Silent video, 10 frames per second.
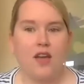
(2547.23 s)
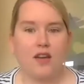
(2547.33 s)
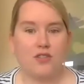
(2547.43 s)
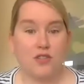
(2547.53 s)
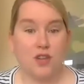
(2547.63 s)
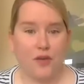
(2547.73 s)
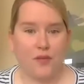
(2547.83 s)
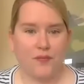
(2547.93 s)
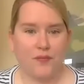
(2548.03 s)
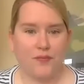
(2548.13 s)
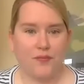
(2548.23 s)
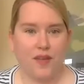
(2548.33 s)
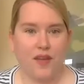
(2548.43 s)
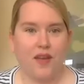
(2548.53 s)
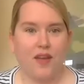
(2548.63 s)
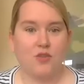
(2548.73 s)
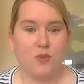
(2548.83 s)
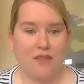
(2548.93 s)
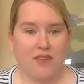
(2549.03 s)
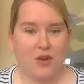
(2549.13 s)
So, do we
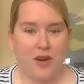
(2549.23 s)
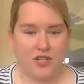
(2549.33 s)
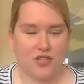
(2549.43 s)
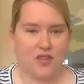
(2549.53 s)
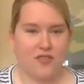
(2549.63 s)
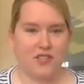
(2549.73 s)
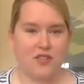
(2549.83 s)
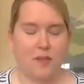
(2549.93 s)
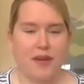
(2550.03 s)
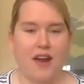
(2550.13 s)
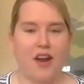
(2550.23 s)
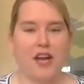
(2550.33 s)
have any questions on this topic, Carrie?